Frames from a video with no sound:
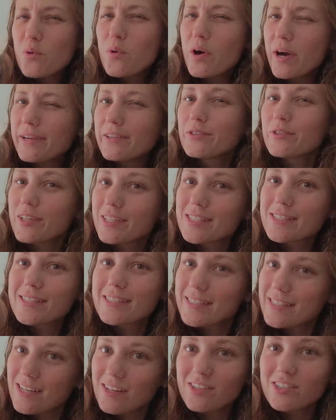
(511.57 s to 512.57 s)
quite trust
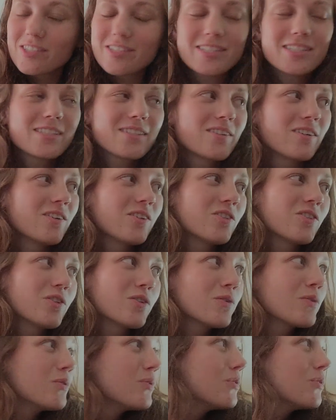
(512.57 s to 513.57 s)
the seller's
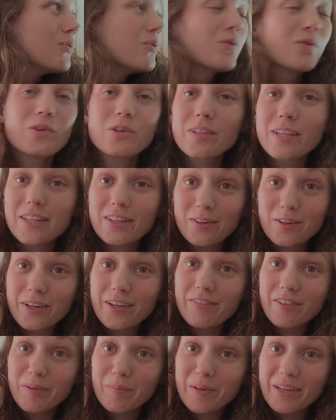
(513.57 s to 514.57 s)
disclosure or that they're
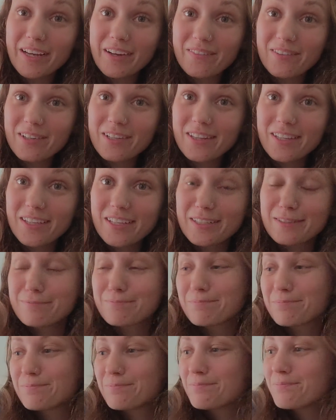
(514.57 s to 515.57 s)
giving me
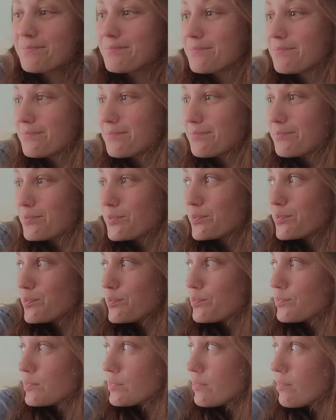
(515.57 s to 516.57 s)
everything.
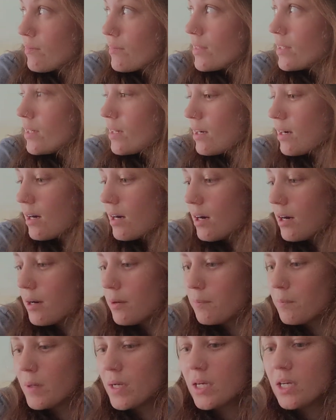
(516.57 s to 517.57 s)

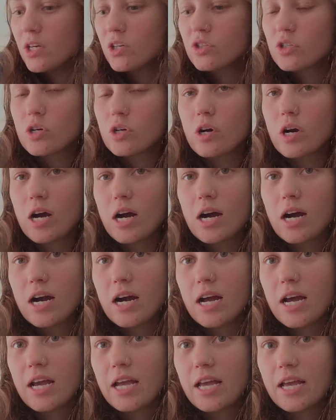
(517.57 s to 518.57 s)
So
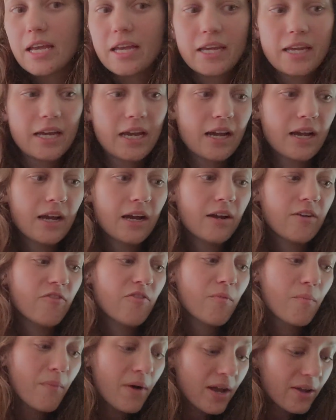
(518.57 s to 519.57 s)
I
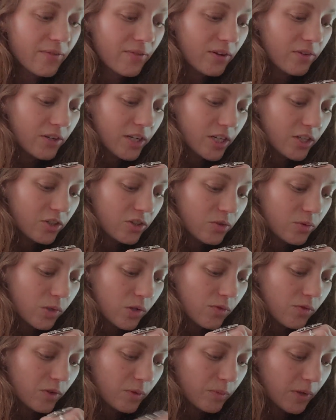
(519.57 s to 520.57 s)
have my foundation
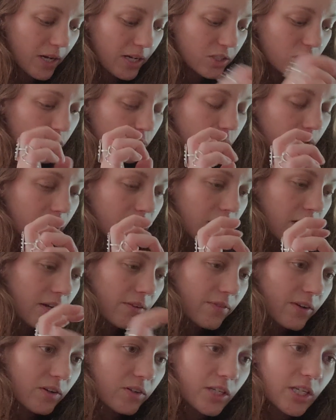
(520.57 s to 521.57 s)
quote from last week, a
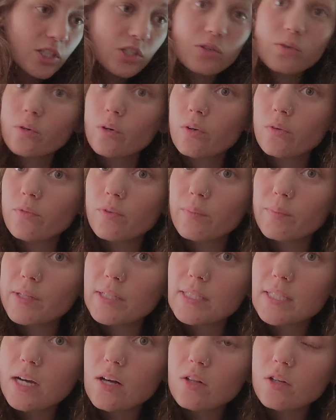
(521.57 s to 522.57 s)
foundation quote from the
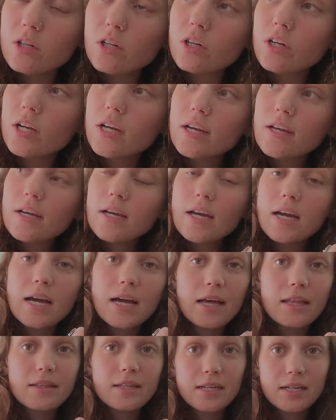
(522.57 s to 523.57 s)
seller,
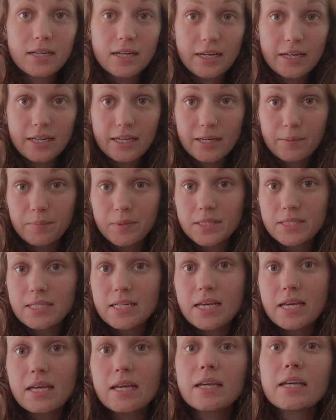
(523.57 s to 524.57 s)
and then a guy came
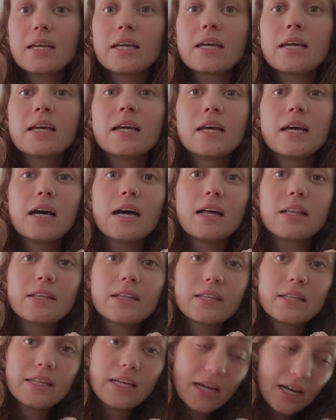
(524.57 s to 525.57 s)
today, and
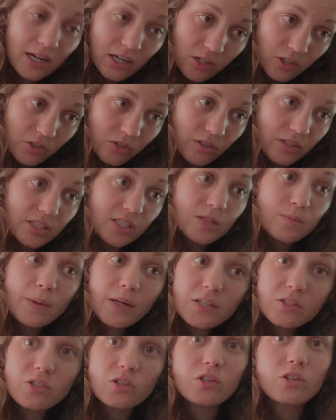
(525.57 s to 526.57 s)
then the actual
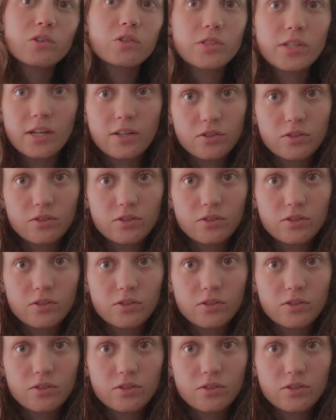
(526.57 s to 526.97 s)
inspector who's